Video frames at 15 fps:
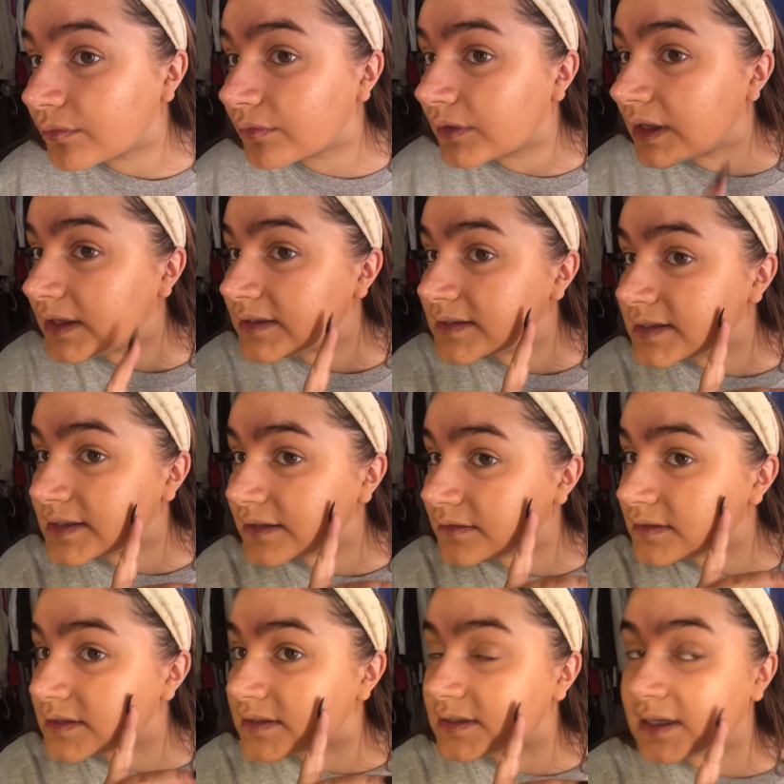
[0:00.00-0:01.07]
You can still
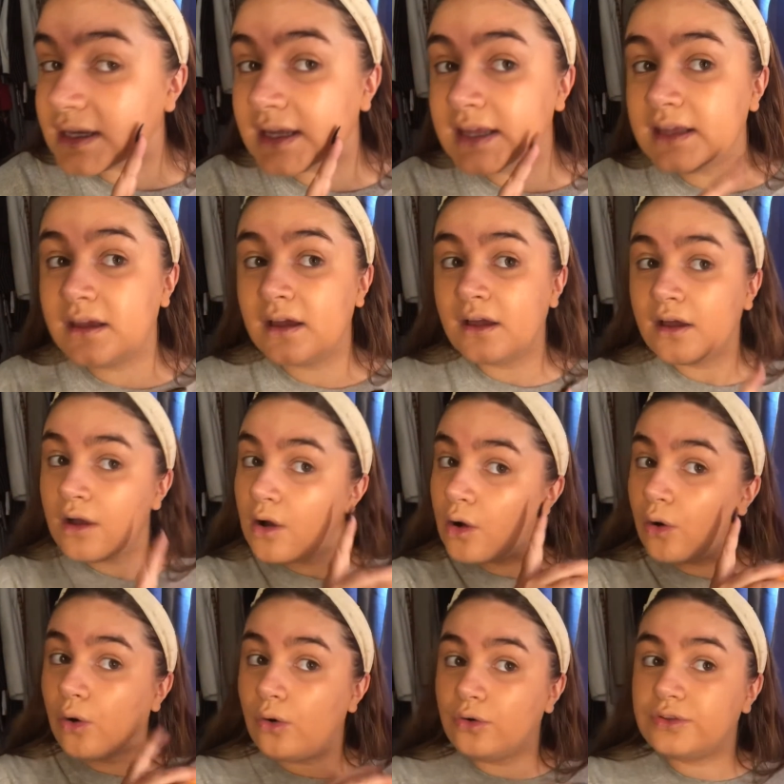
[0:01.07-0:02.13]
see
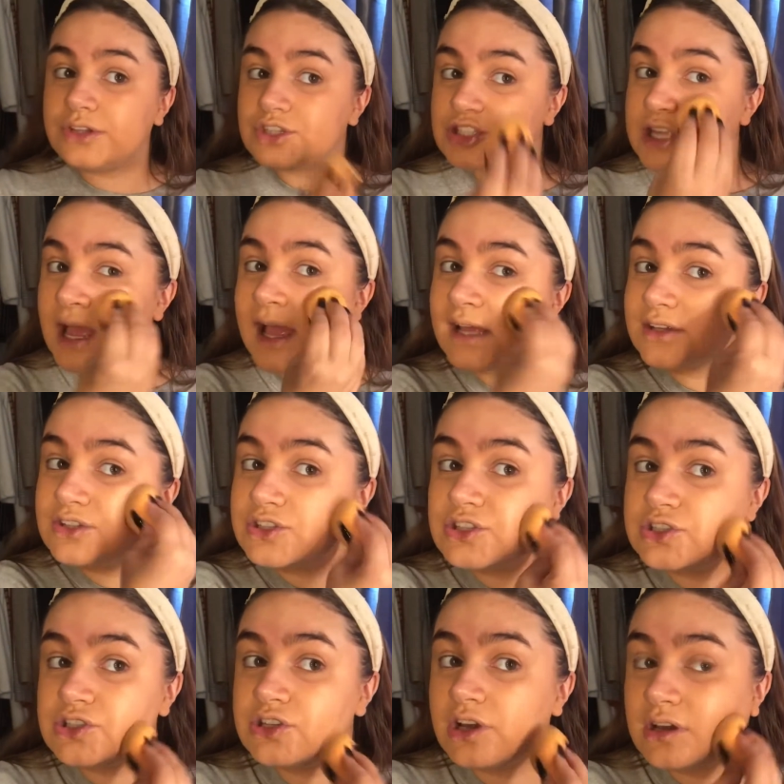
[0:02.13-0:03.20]
all the
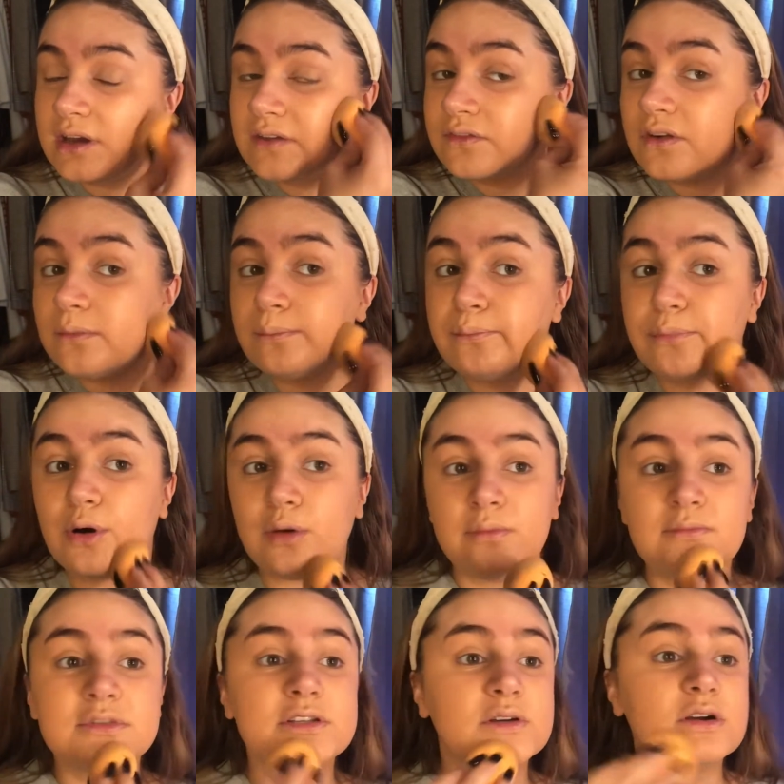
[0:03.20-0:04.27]
texture and I've got
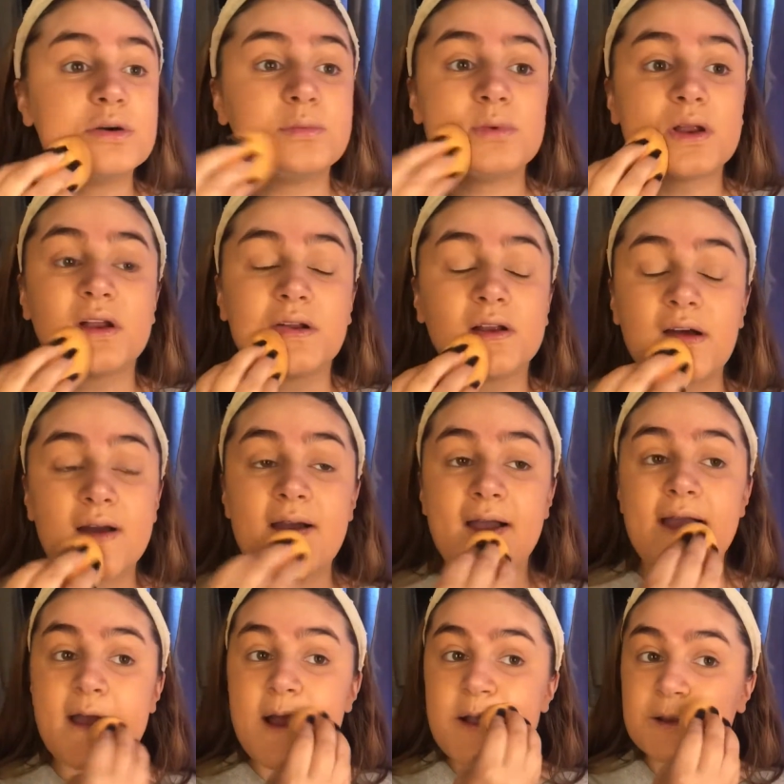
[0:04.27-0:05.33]
bumps and
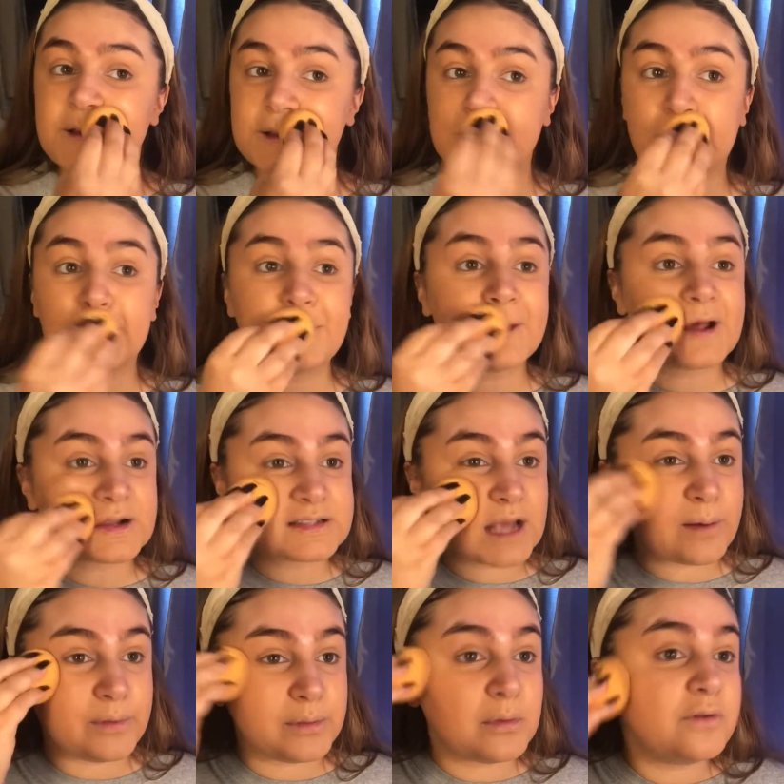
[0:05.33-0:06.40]
it's just going to be that time
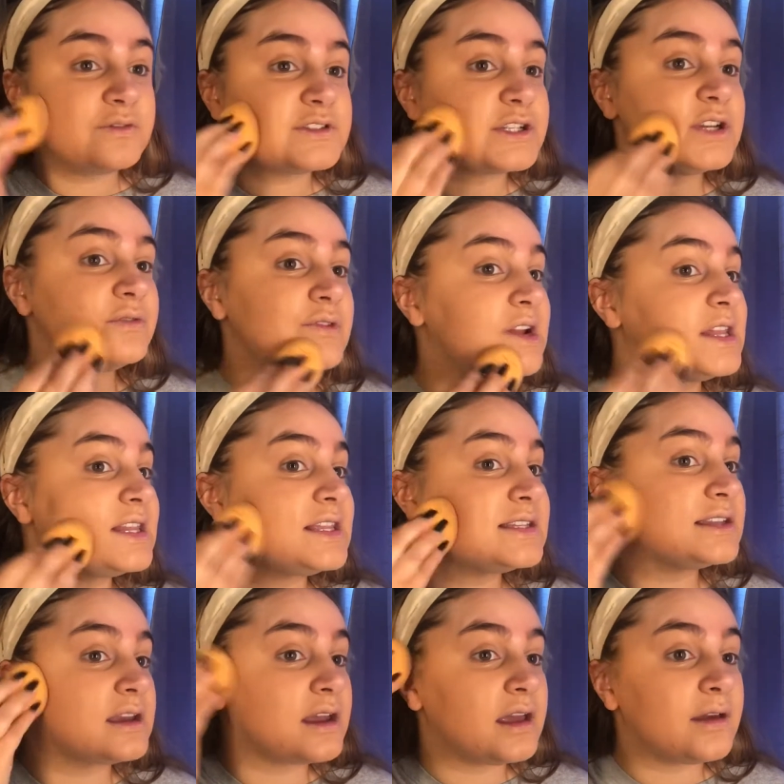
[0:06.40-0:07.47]
of the month soon, really,
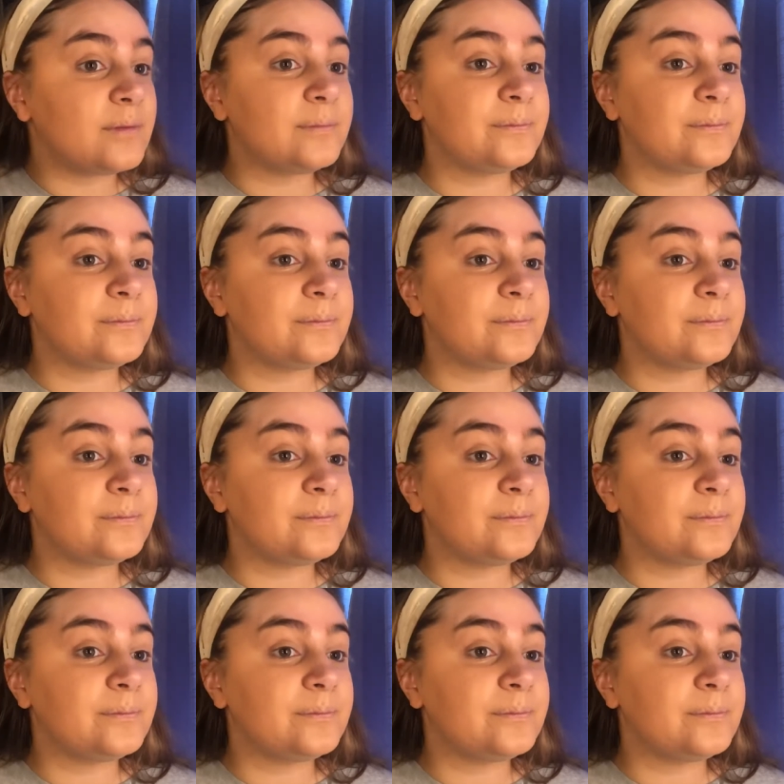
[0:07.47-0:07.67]
isn't it?